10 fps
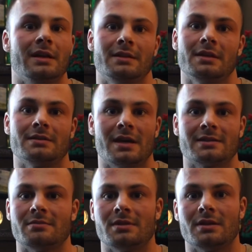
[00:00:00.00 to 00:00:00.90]
I ate the exact
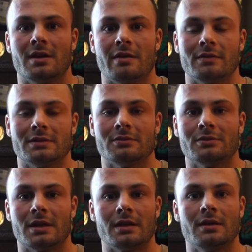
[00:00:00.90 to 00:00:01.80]
same thing every single
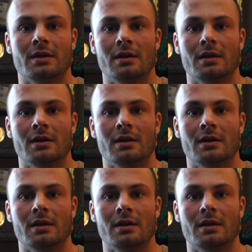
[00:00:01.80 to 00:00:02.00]
day,